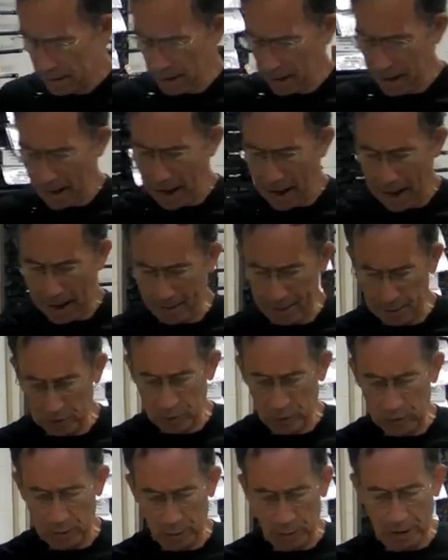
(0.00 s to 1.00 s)
I happened to
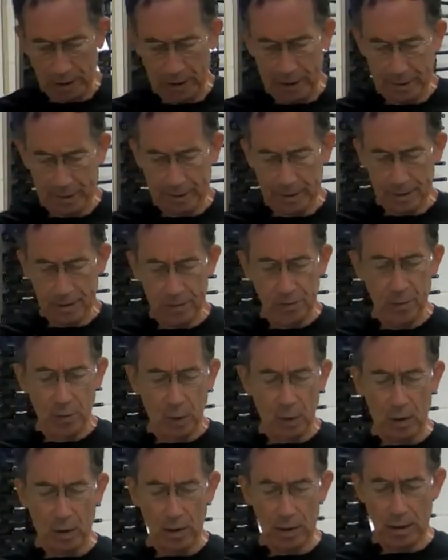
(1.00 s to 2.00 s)
be reading this
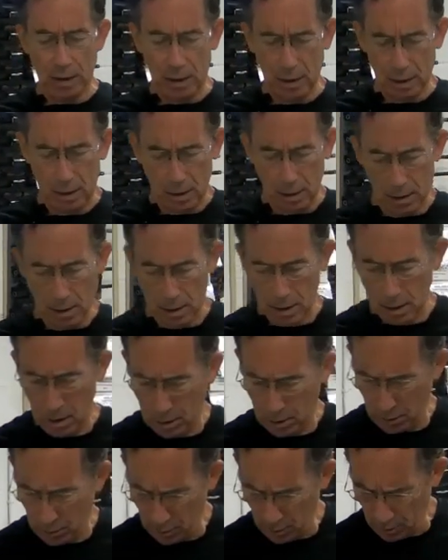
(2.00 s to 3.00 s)
book,
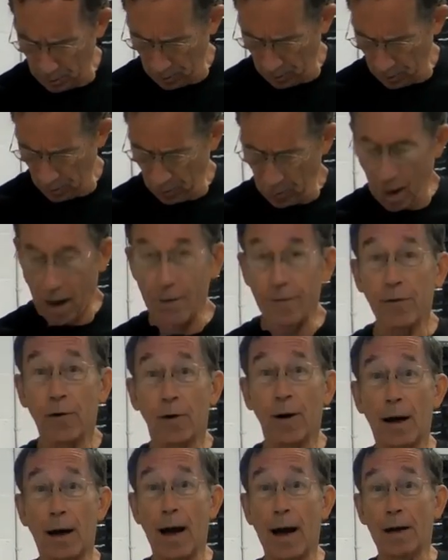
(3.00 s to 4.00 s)

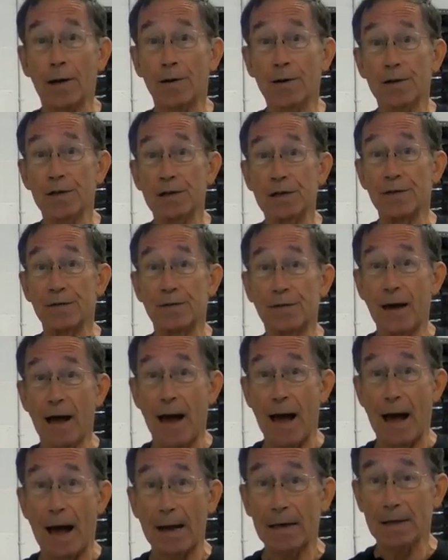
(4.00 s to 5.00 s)
Rifle Accuracy
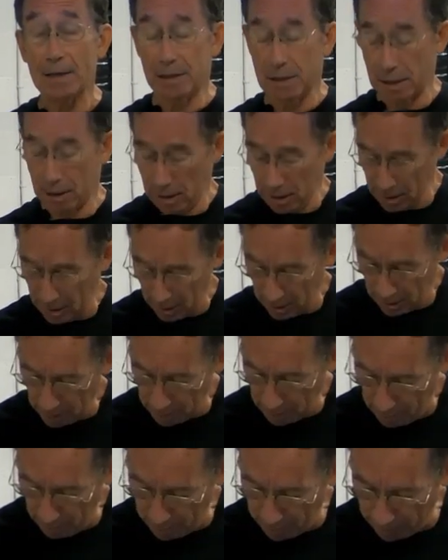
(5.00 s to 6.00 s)
Facts,
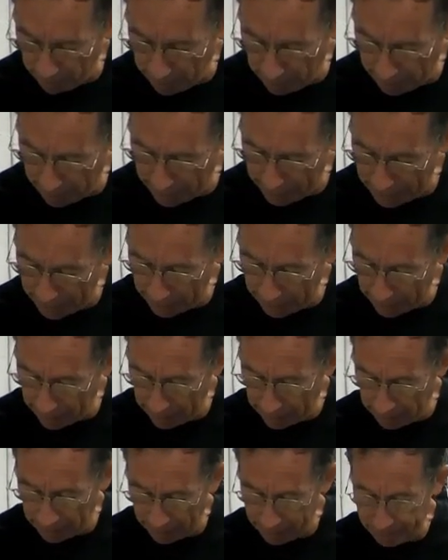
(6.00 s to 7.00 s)
by
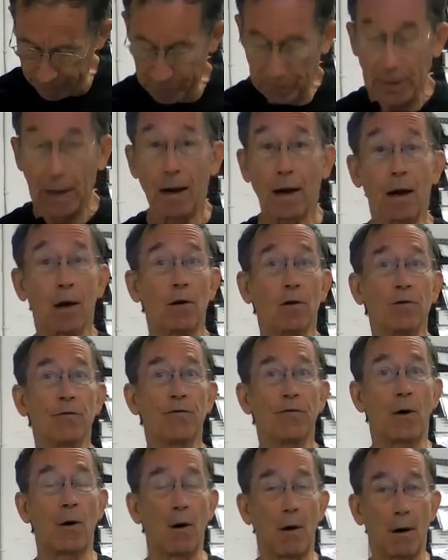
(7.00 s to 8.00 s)
um, Harold
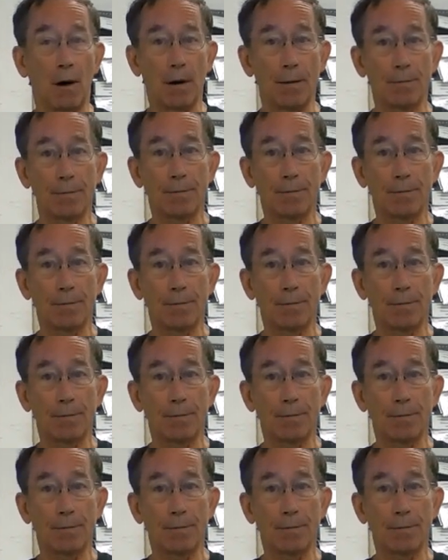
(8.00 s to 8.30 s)
Vaughn.